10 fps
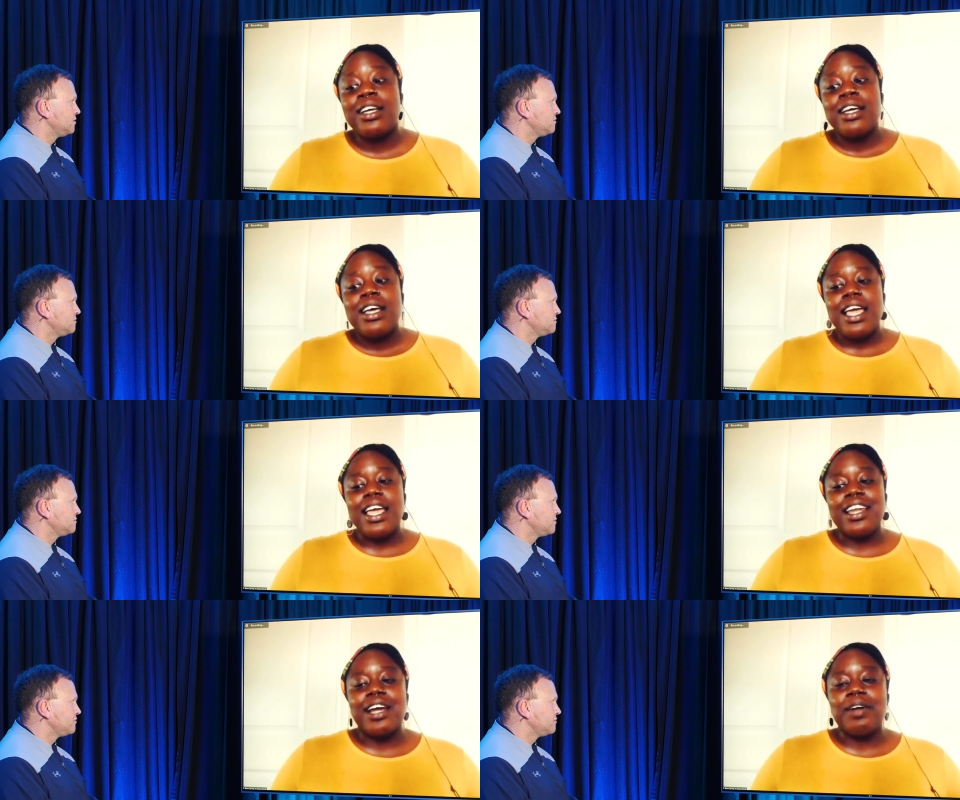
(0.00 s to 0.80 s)
Speaker 1: And I
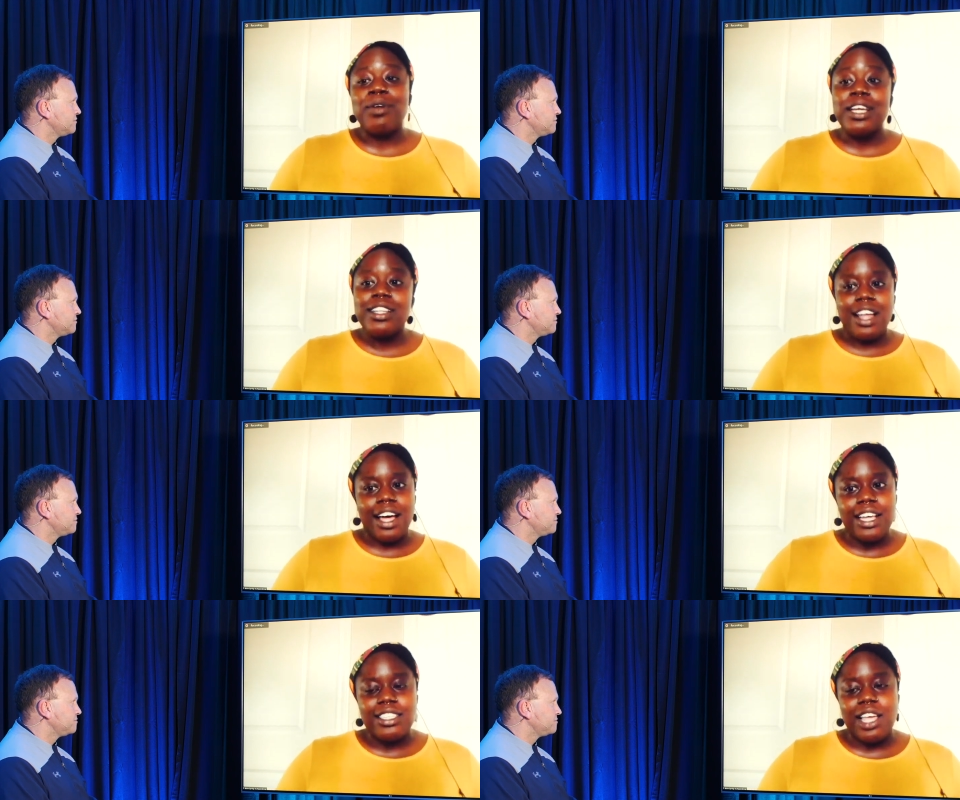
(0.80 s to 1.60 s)
realized
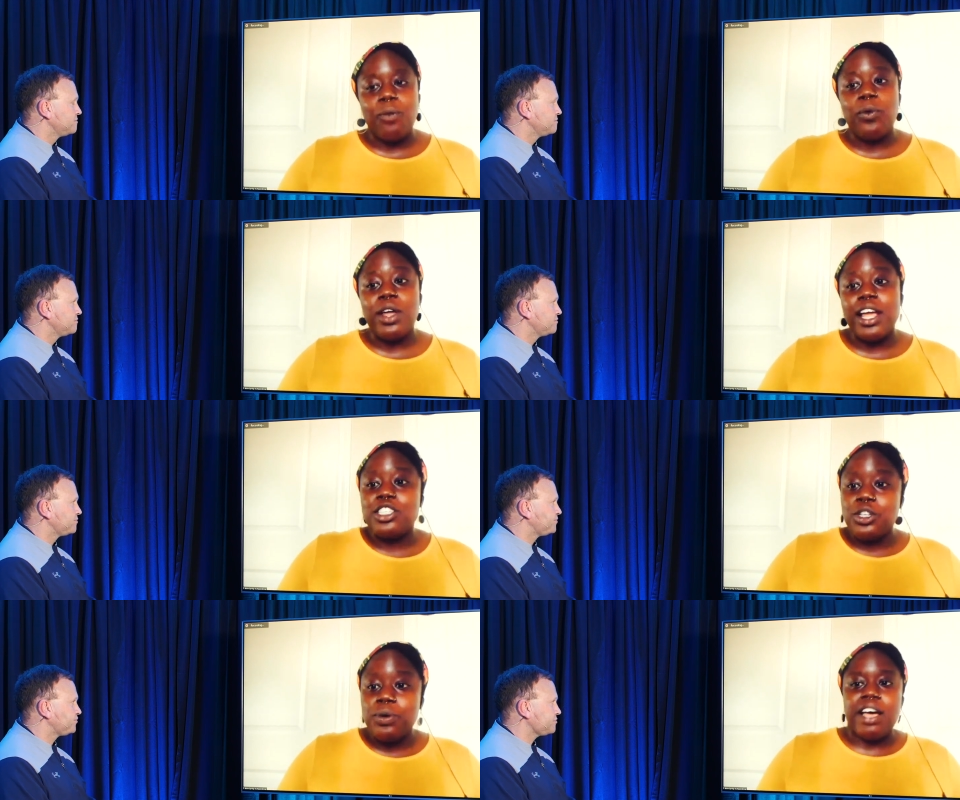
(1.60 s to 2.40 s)
that when I do
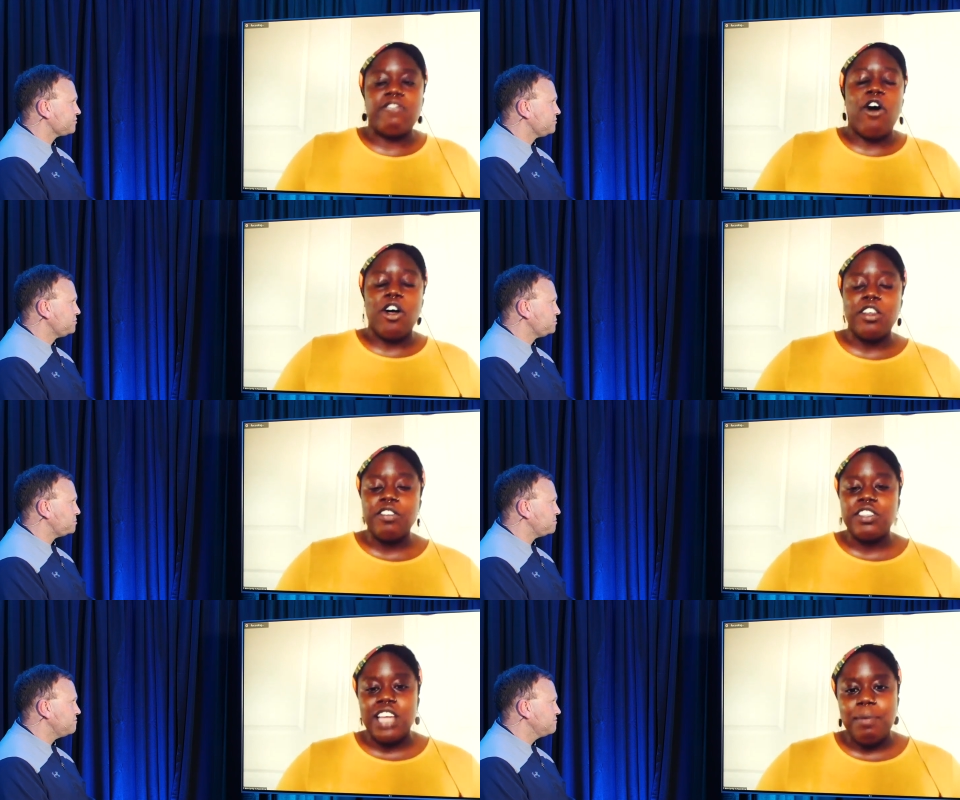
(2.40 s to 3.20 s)
have all of the
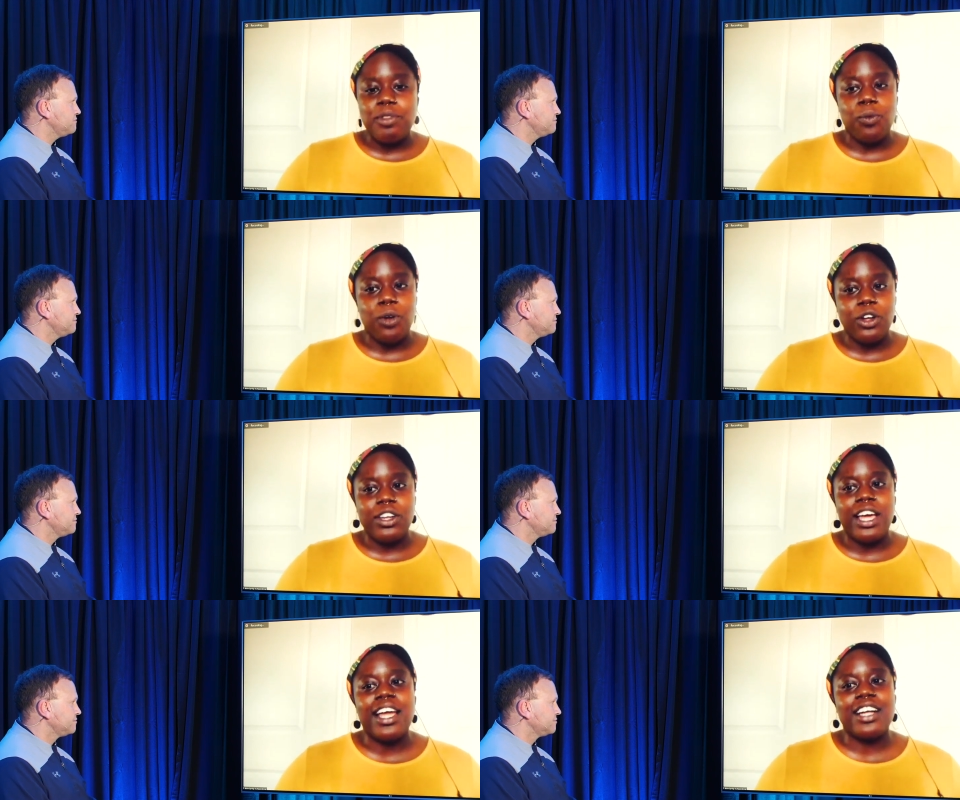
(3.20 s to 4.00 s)
time in the world, I
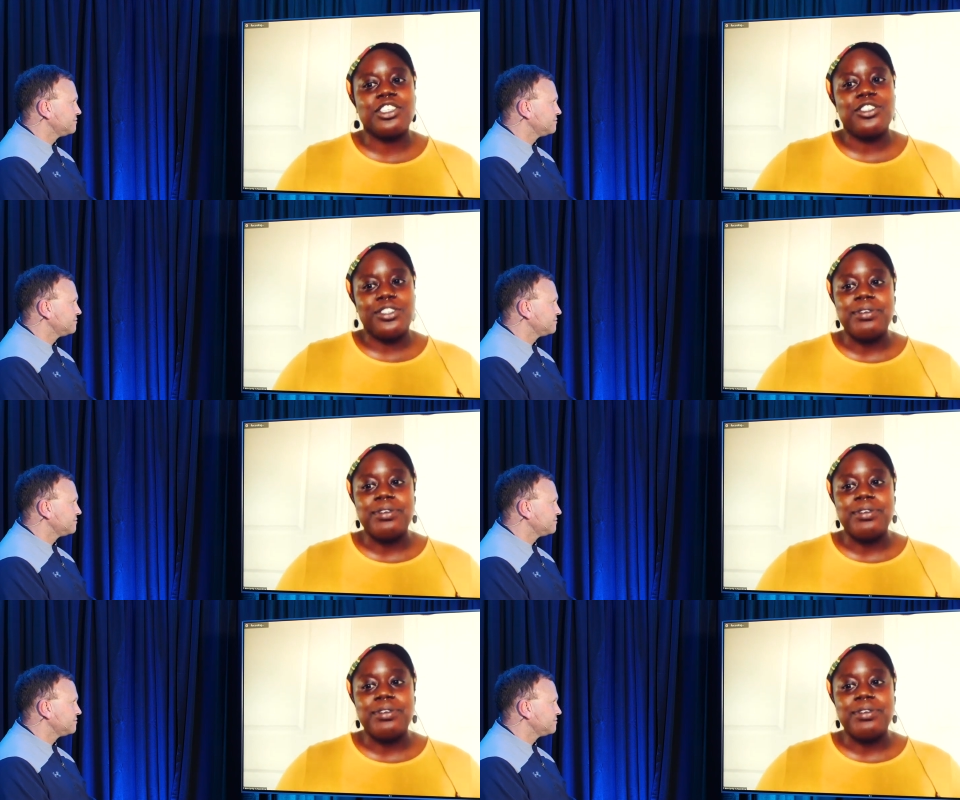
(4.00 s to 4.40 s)
actually do not